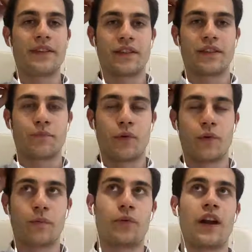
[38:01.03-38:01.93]
Business,
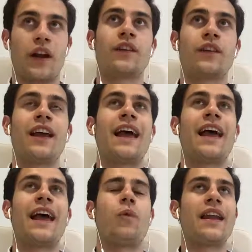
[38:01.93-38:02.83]
book, put it out.
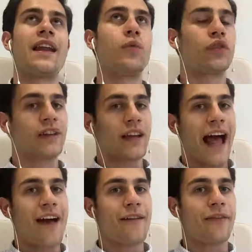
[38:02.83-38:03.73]
And when I would
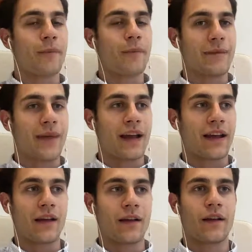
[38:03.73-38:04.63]
have them in
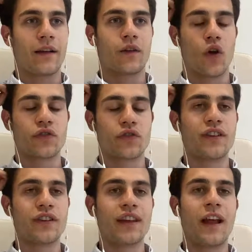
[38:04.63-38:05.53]
my
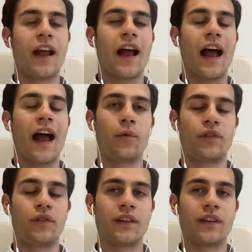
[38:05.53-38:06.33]
consciousness, I would